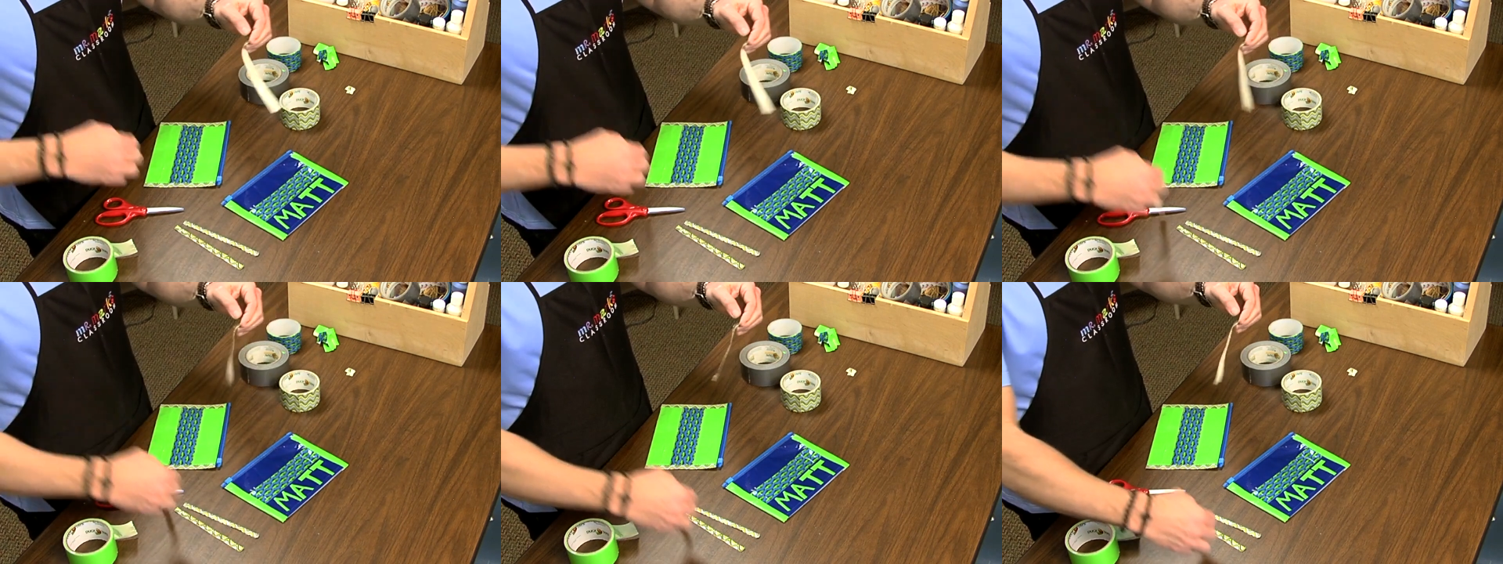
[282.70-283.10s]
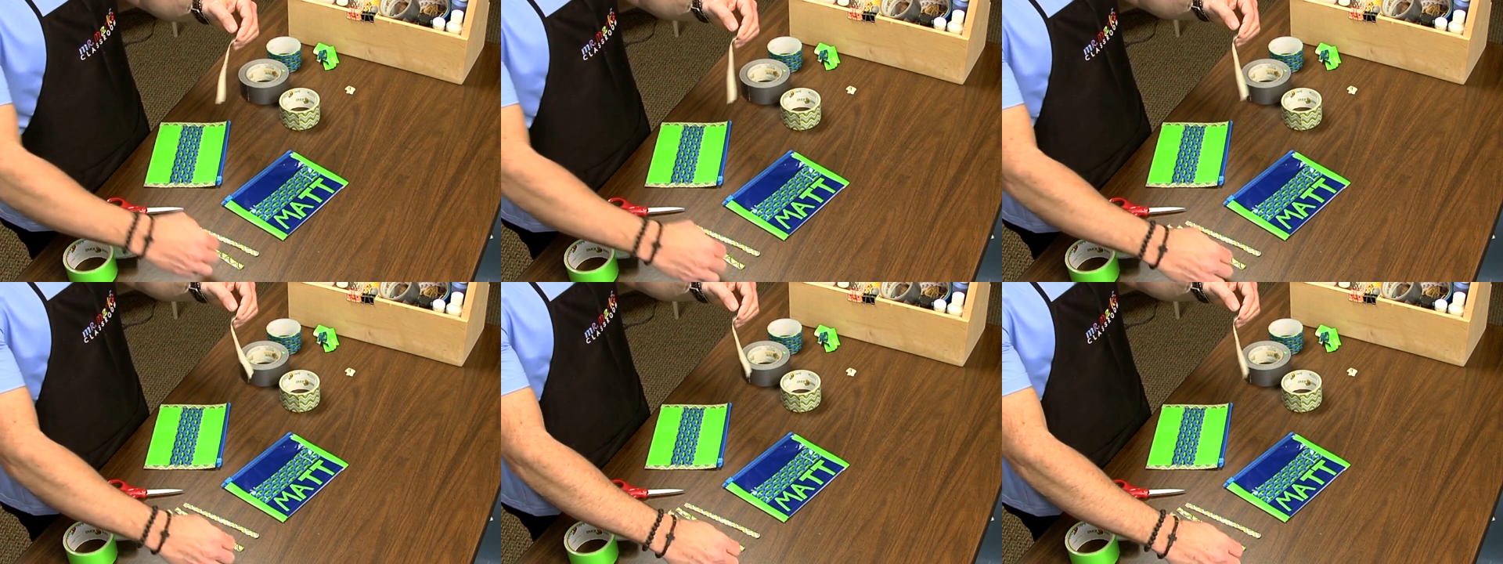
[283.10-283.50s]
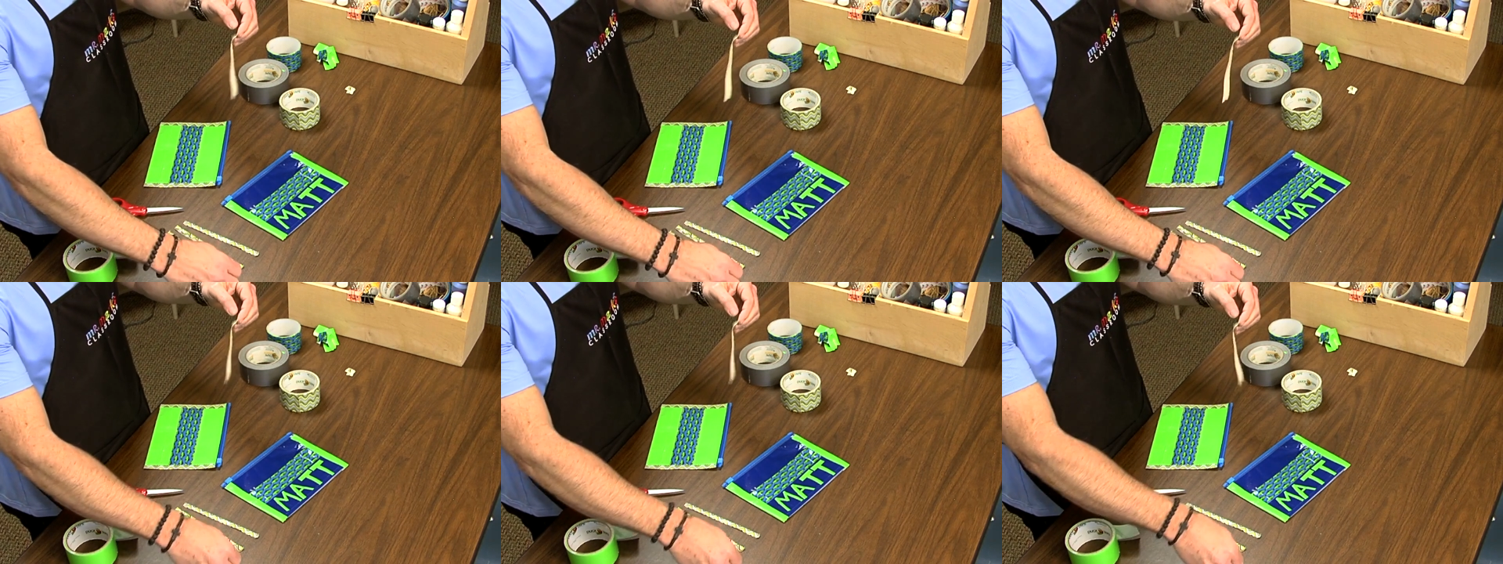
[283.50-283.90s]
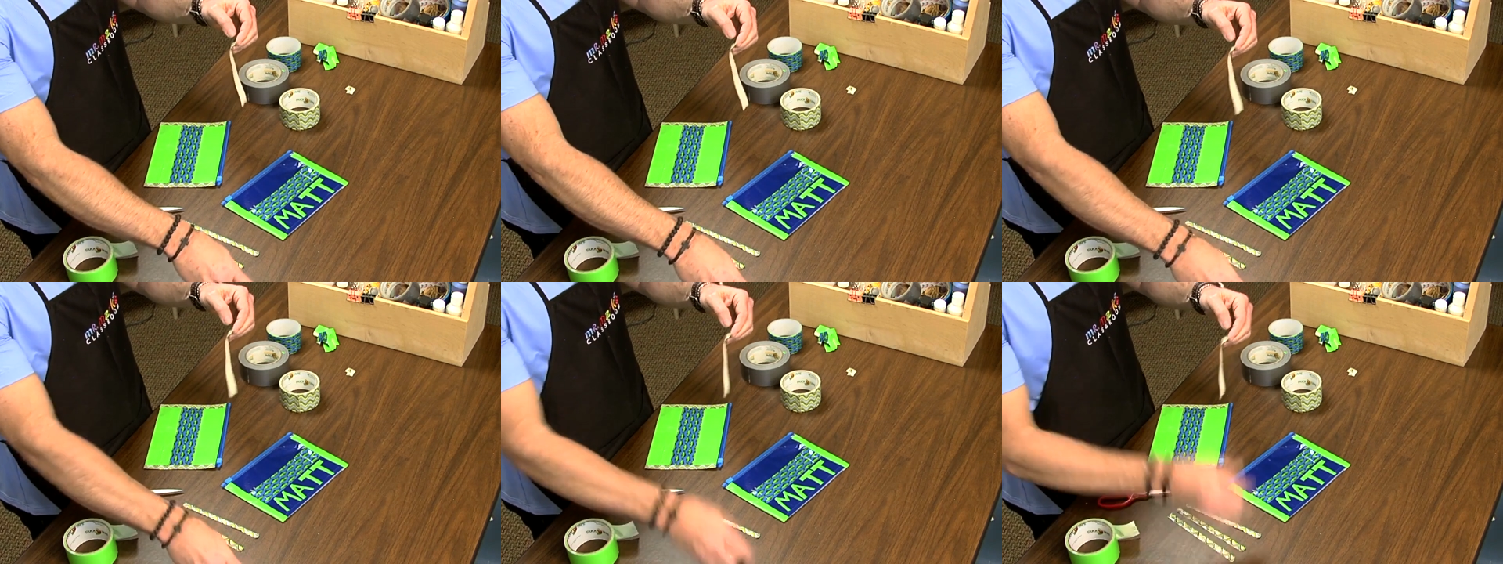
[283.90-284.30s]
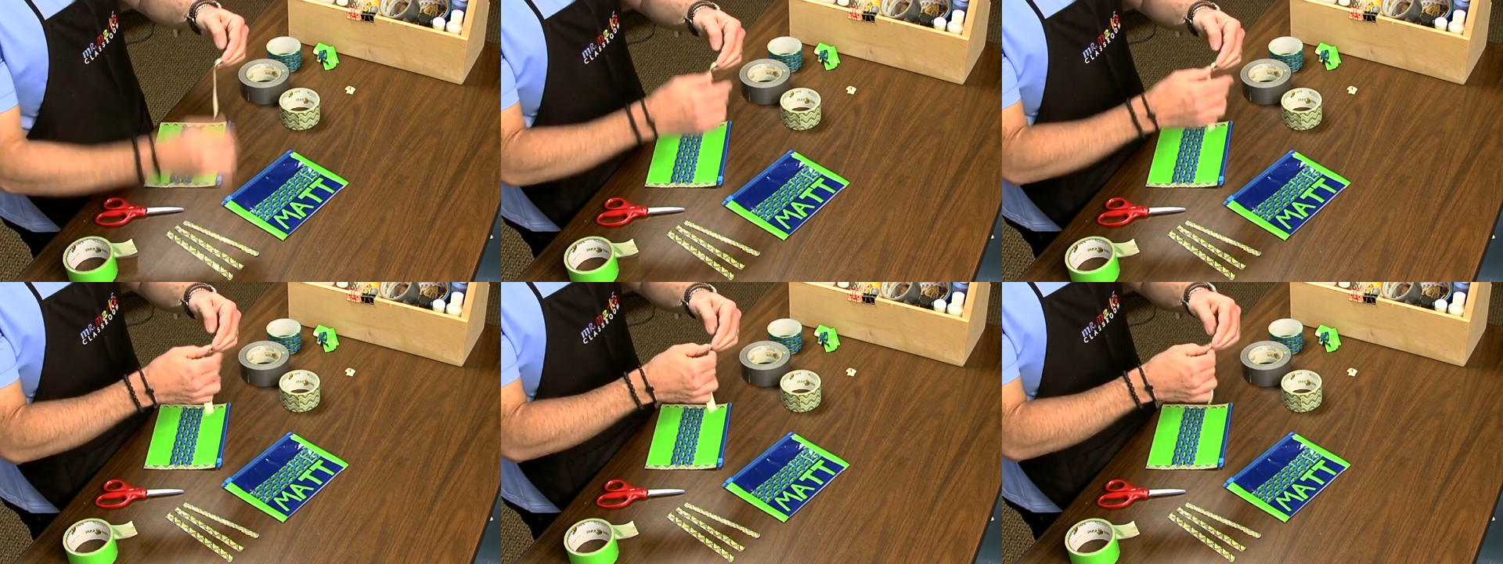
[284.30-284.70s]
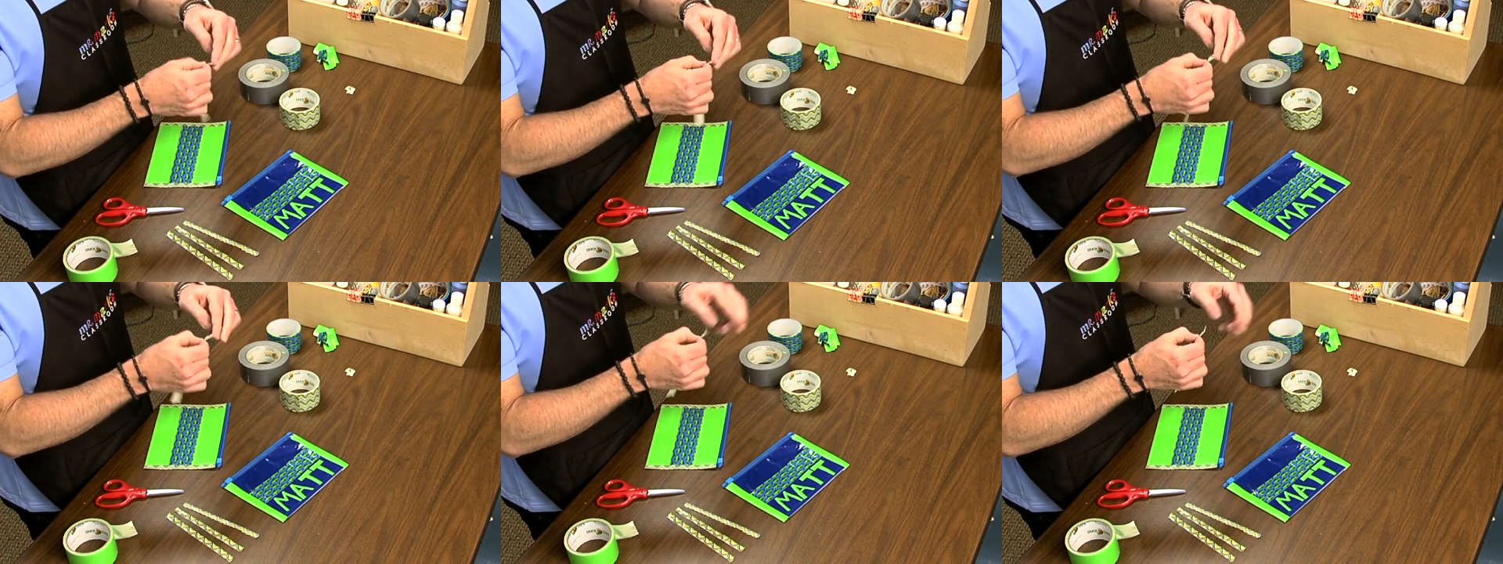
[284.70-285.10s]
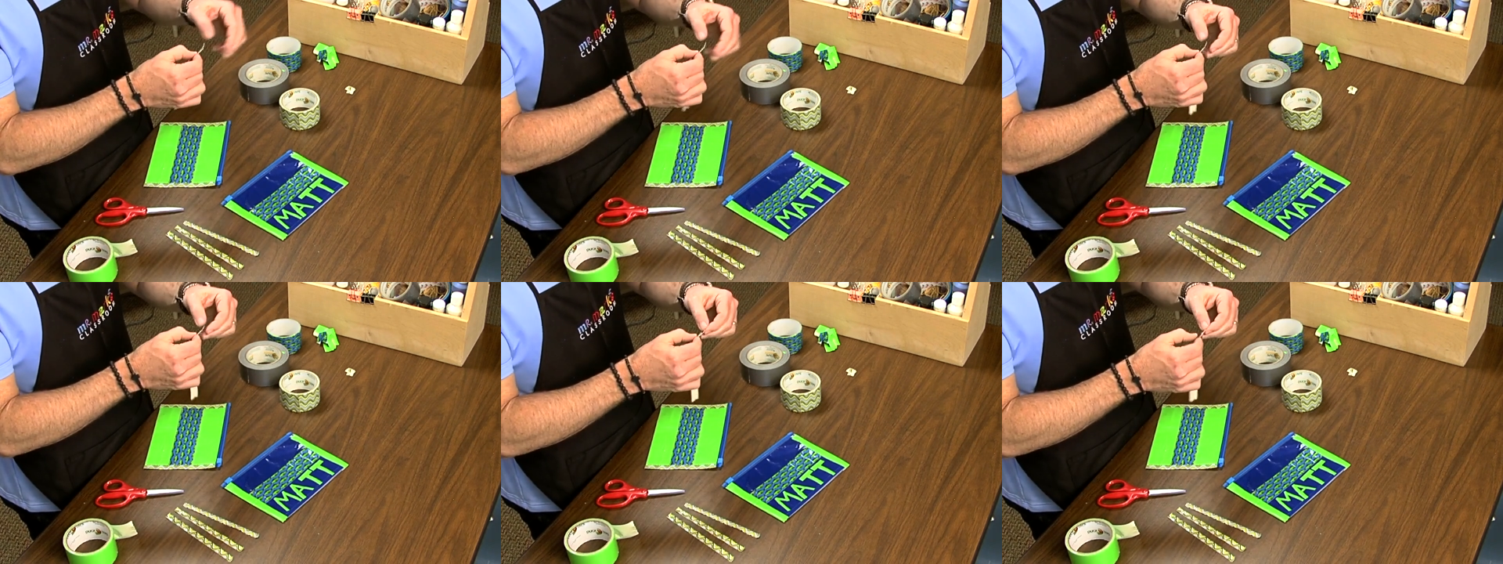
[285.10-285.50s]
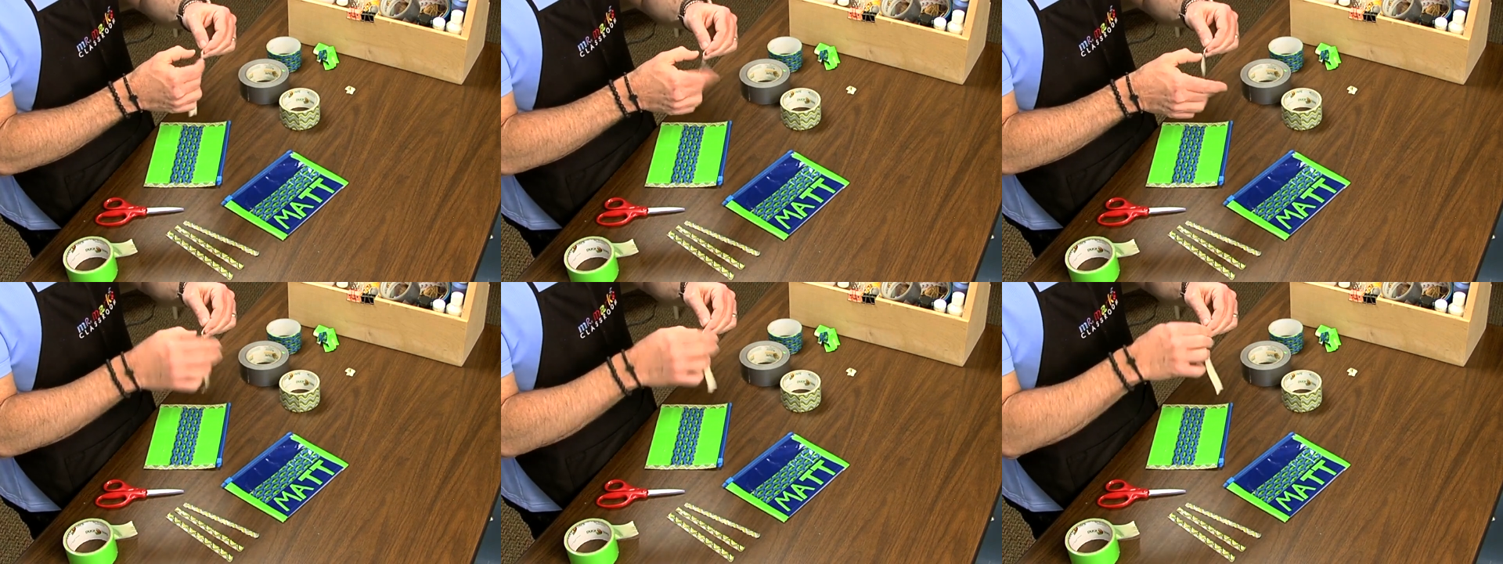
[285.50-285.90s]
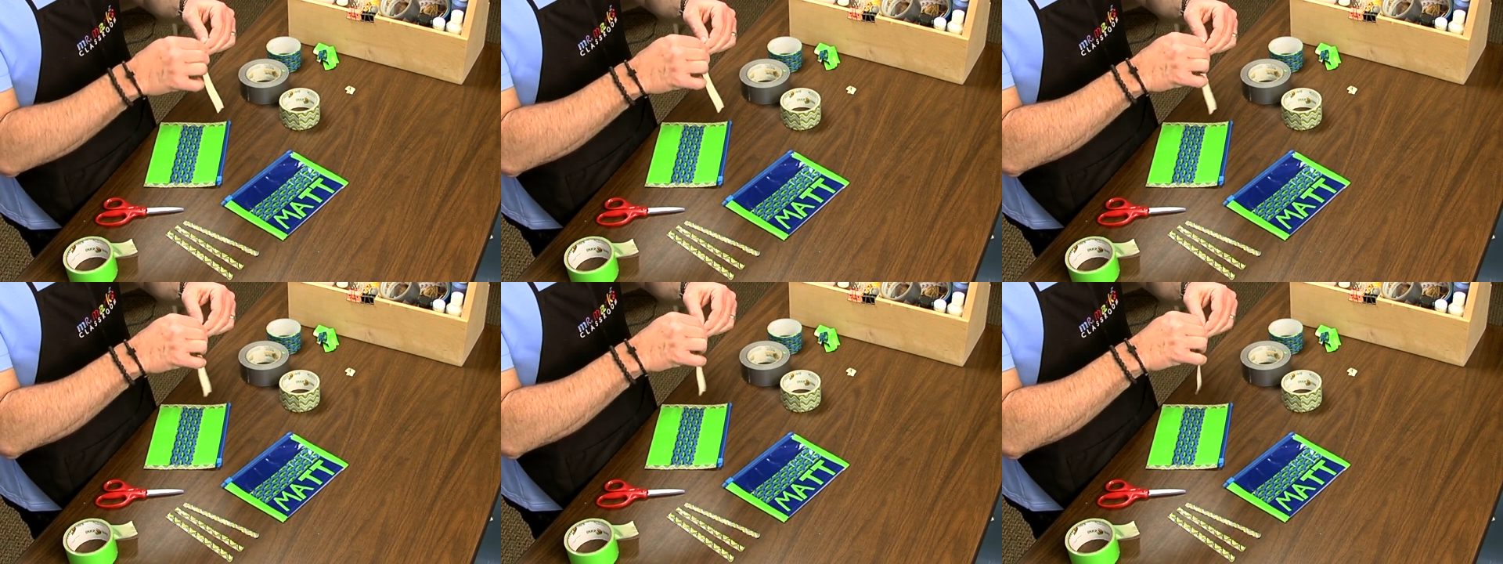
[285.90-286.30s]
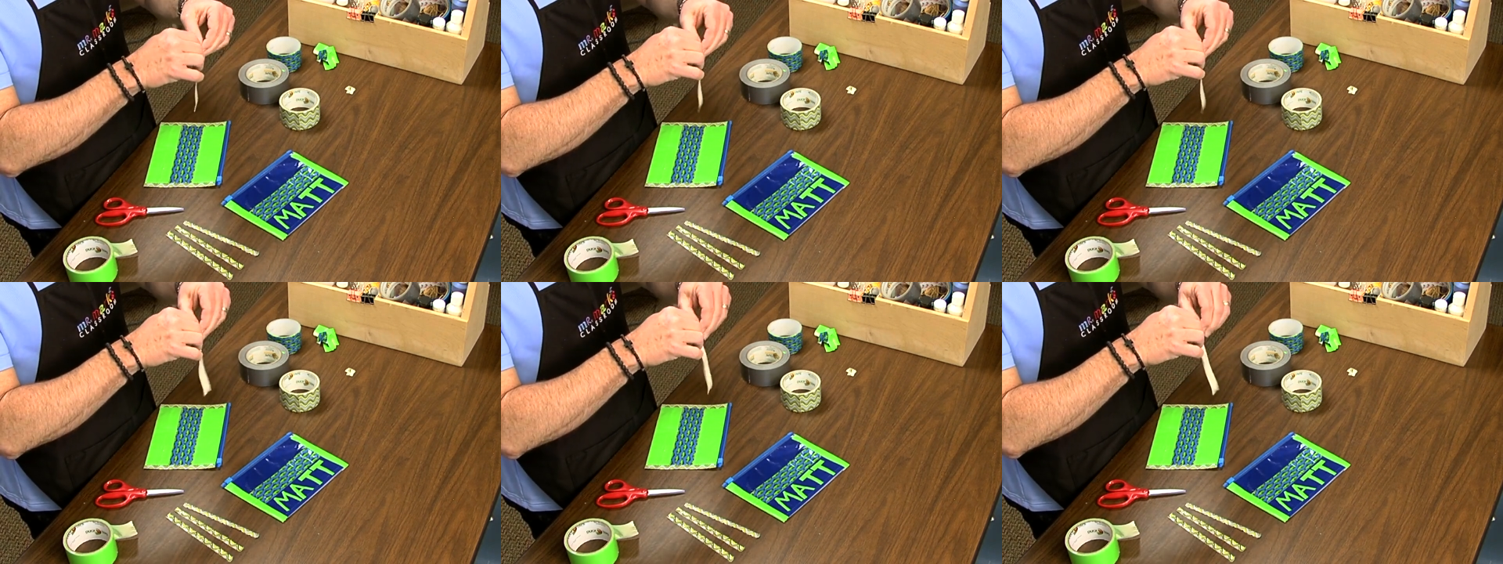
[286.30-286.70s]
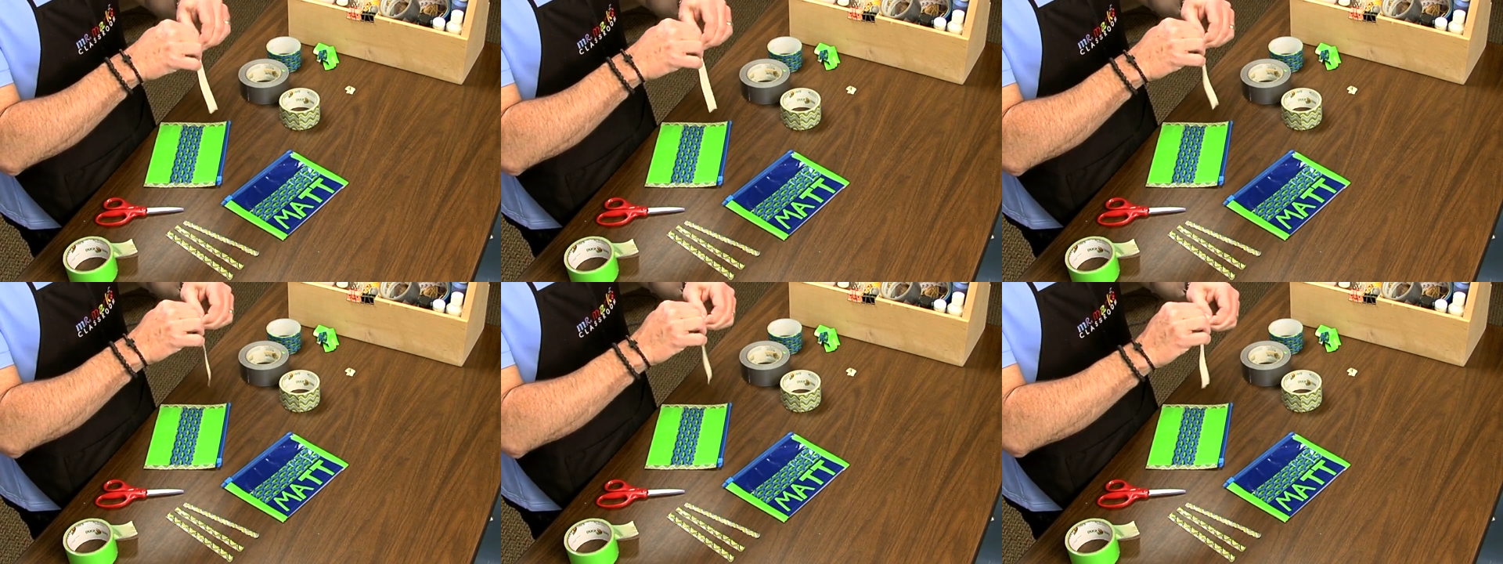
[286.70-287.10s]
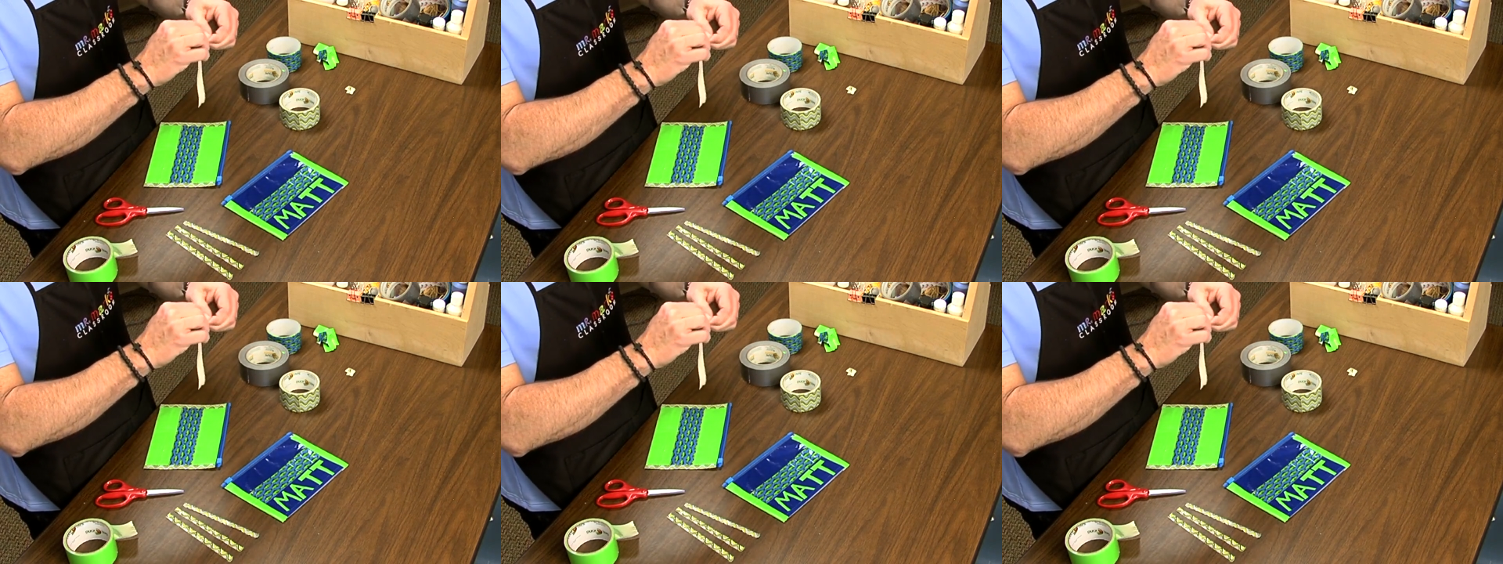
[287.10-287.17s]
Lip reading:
(no speaker visible)